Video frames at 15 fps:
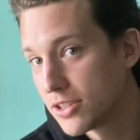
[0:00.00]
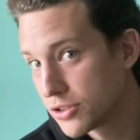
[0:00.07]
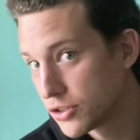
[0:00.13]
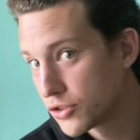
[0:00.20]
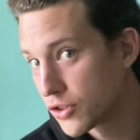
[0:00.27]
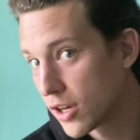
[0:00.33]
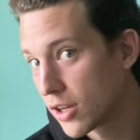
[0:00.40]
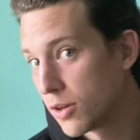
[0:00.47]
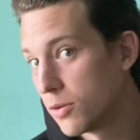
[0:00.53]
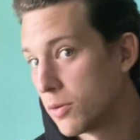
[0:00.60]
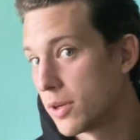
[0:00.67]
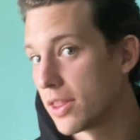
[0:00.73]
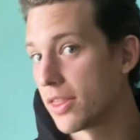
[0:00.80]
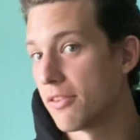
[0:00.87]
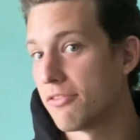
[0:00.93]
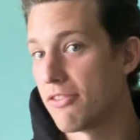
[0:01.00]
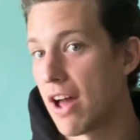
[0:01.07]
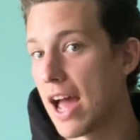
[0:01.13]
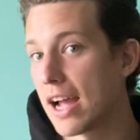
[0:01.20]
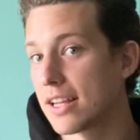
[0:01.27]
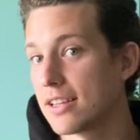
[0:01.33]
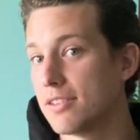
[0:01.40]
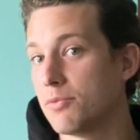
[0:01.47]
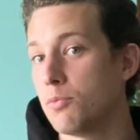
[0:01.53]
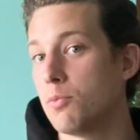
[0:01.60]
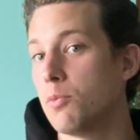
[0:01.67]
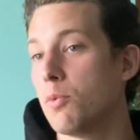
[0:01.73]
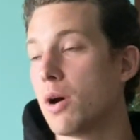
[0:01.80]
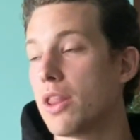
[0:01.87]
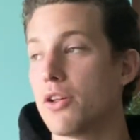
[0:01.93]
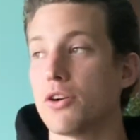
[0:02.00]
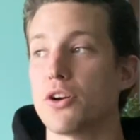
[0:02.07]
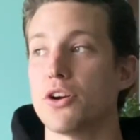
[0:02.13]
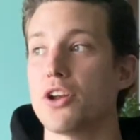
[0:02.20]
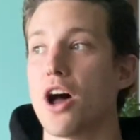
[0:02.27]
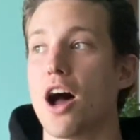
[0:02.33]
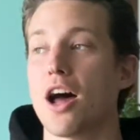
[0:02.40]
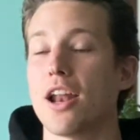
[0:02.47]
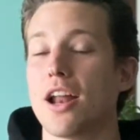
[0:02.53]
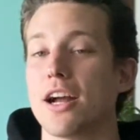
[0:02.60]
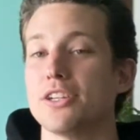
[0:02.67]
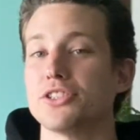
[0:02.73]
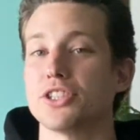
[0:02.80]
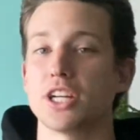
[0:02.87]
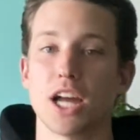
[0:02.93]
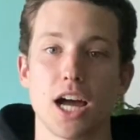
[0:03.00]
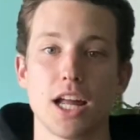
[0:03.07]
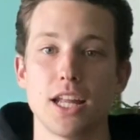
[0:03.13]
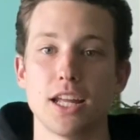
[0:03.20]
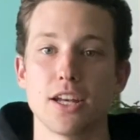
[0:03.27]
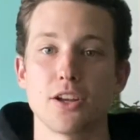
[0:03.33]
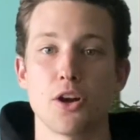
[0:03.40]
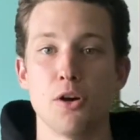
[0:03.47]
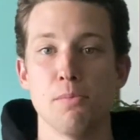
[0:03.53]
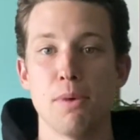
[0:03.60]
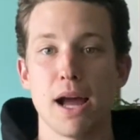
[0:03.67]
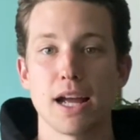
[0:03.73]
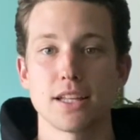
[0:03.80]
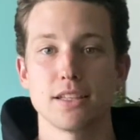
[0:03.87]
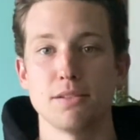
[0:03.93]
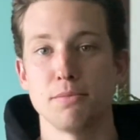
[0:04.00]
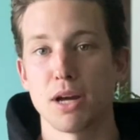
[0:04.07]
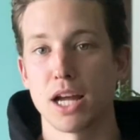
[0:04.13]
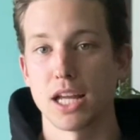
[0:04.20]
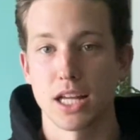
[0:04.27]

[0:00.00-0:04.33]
to struggle with the fact whether or not I should cut it, go back to my